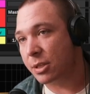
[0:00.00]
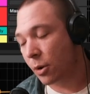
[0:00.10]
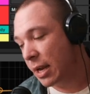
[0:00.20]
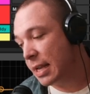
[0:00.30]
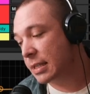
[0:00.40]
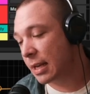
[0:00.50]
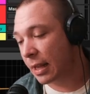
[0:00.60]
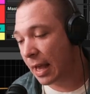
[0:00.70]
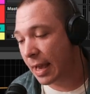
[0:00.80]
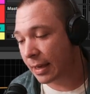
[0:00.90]
so it is gonna
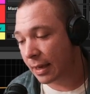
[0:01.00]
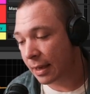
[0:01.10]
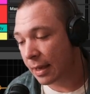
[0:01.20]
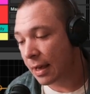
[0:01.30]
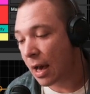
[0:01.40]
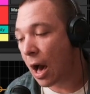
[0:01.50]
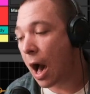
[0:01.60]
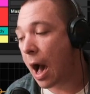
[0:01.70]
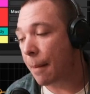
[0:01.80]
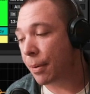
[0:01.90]
like
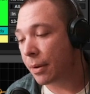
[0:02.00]
hop